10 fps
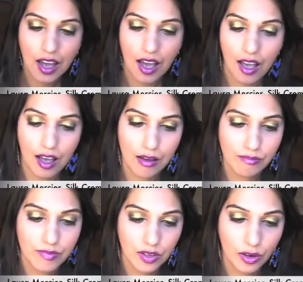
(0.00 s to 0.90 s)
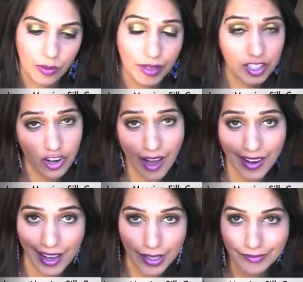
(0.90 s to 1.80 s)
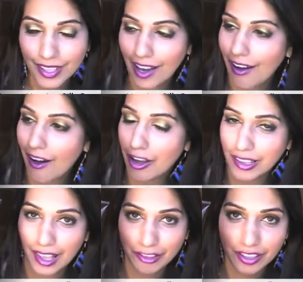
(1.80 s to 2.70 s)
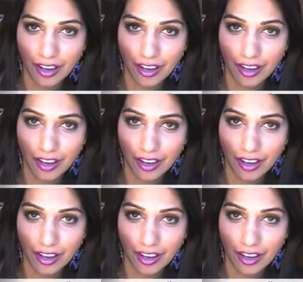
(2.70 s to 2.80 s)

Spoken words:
But try it out. I love it.